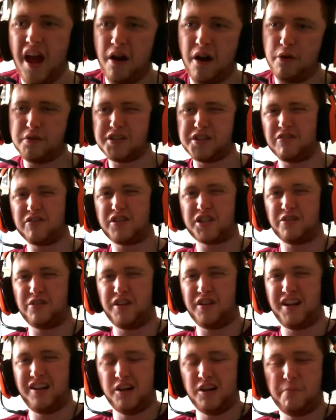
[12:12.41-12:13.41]
Also saw
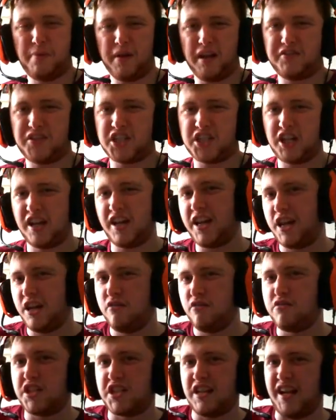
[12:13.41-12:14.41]
a little bit of
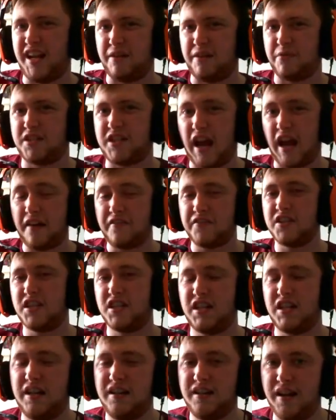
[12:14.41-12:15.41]
CQC, which I haven't
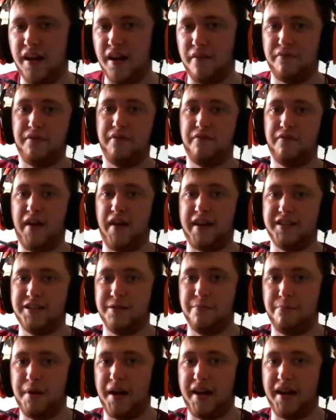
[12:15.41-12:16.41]
seen yet from
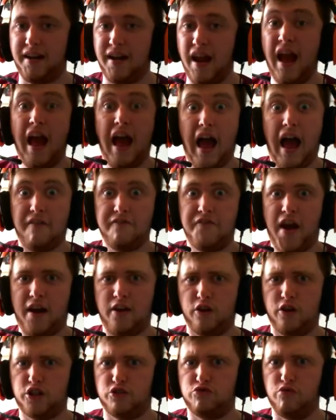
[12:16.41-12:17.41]
Phantom Pain, and that
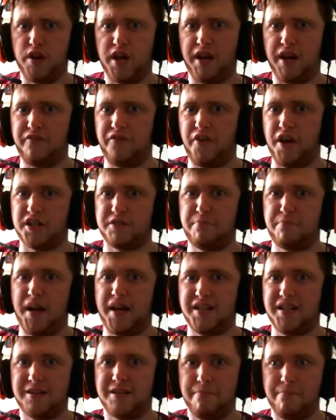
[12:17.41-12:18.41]
looks really fast-paced and